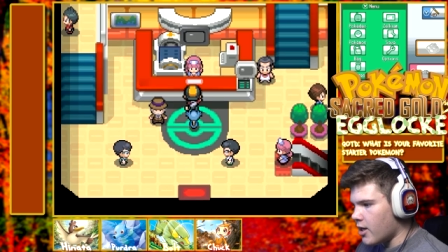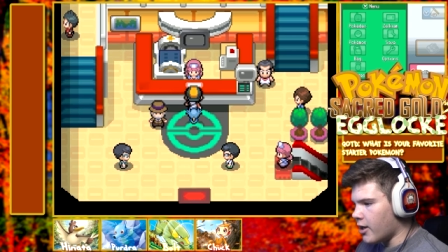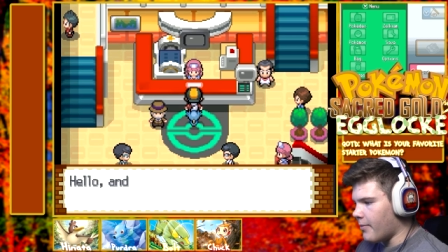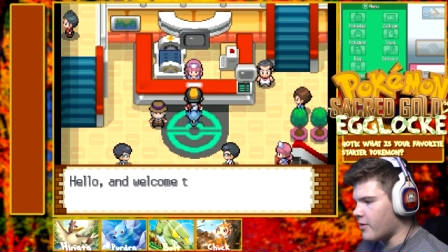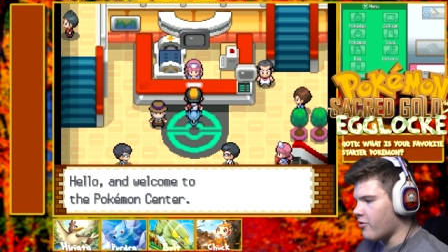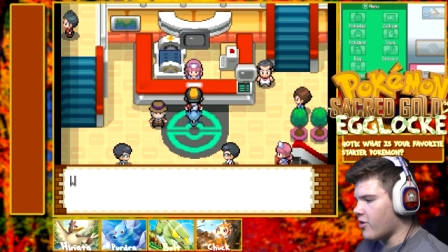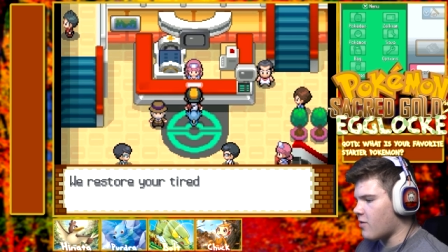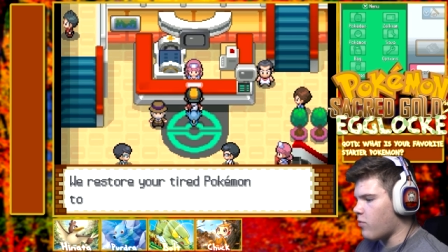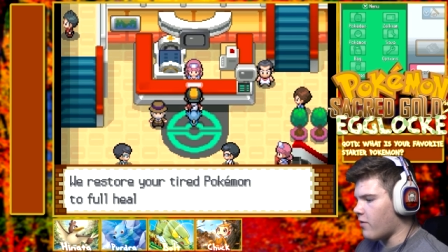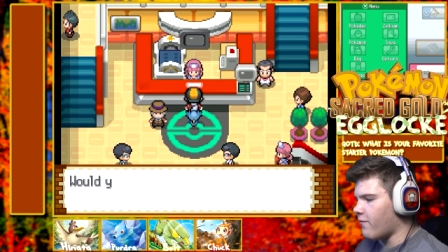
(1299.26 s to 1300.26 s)
And up until this
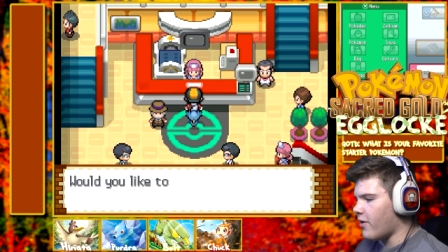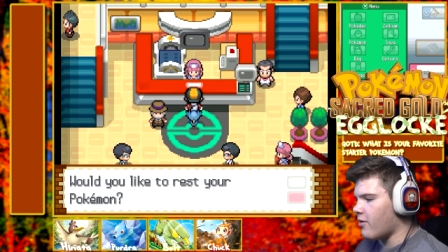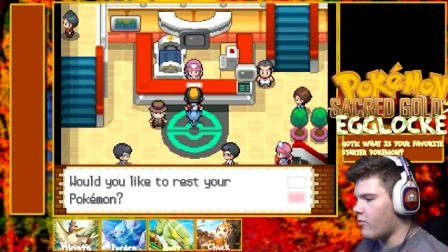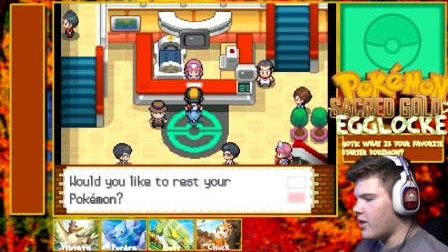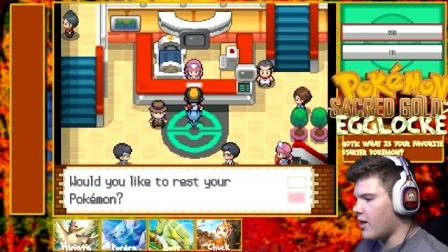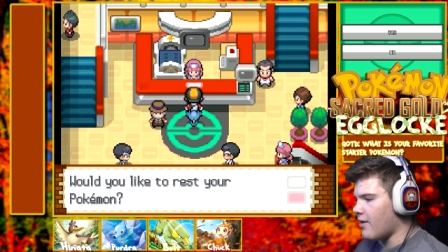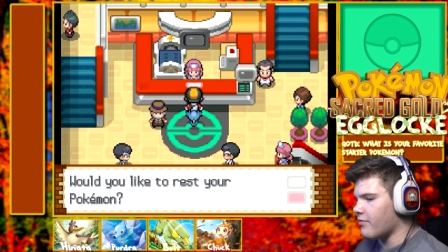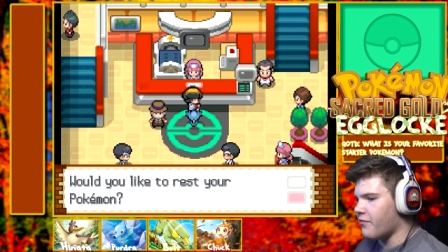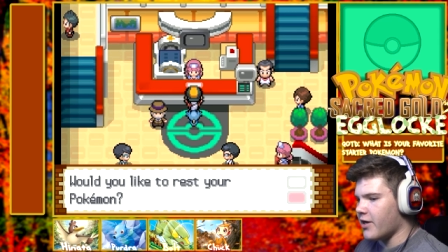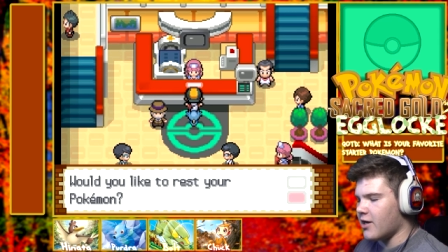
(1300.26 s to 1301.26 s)
point, we didn't have a
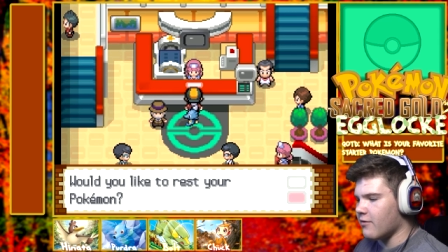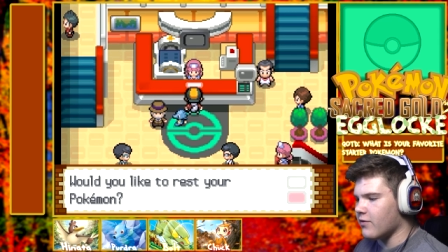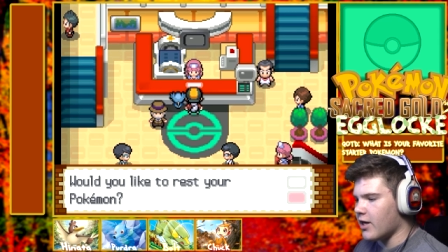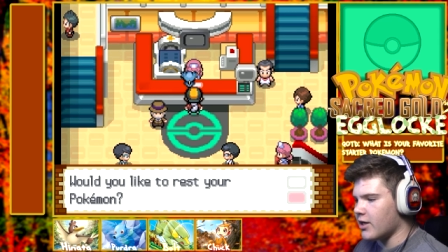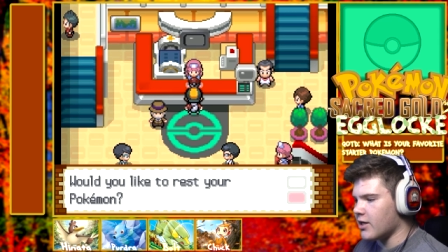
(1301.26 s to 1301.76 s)
fighting flying